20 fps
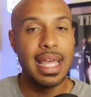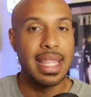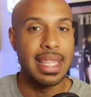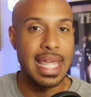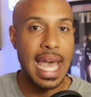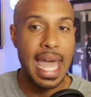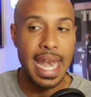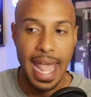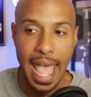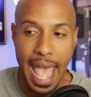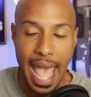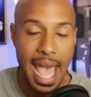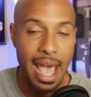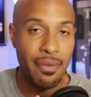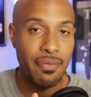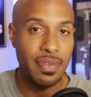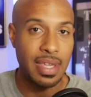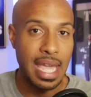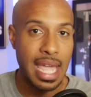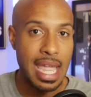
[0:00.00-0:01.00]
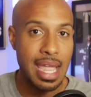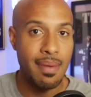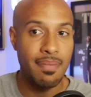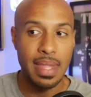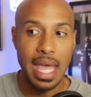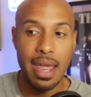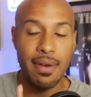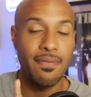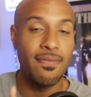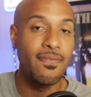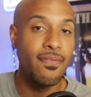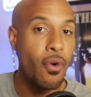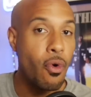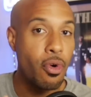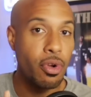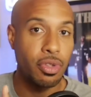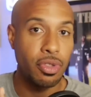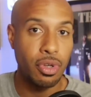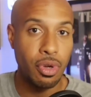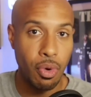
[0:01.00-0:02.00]
That half game, that
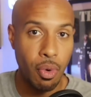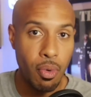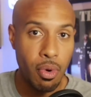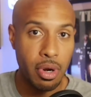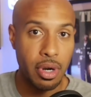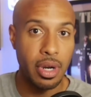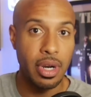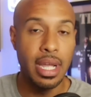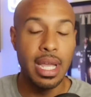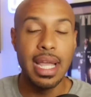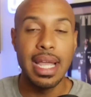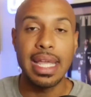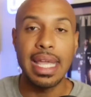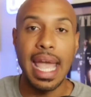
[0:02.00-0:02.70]
fourth quarter,